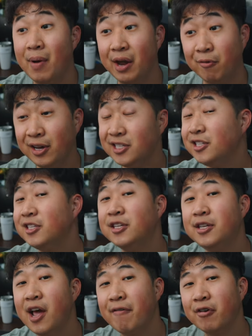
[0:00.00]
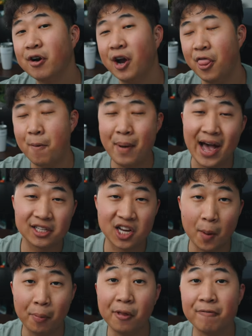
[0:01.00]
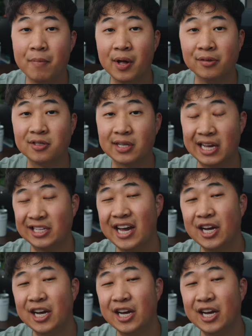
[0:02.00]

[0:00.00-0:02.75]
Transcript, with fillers: my recent endeavor in the past couple of months has